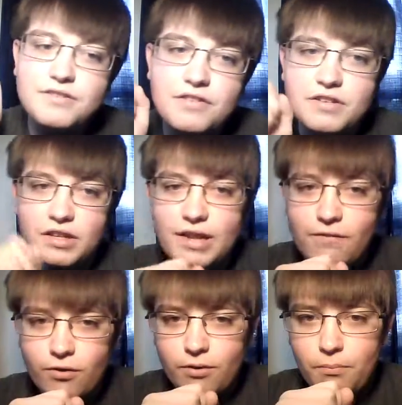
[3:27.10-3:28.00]
to
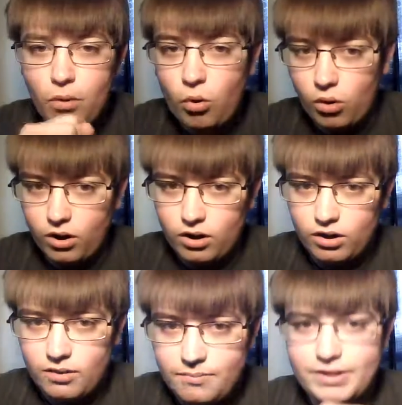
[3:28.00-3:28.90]
deliver more
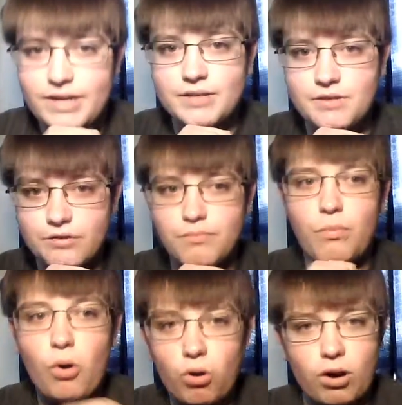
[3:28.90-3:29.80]
because there's
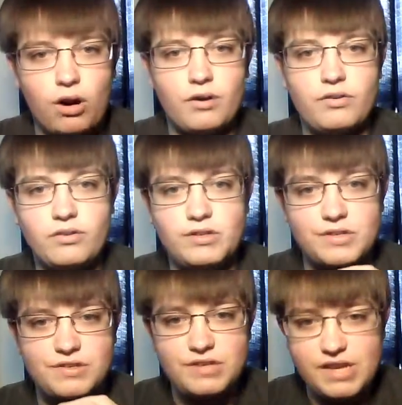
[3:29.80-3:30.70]
more to
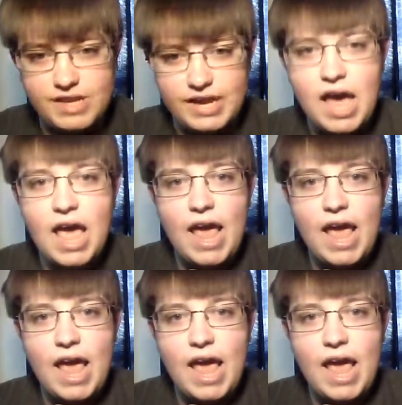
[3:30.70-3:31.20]
see.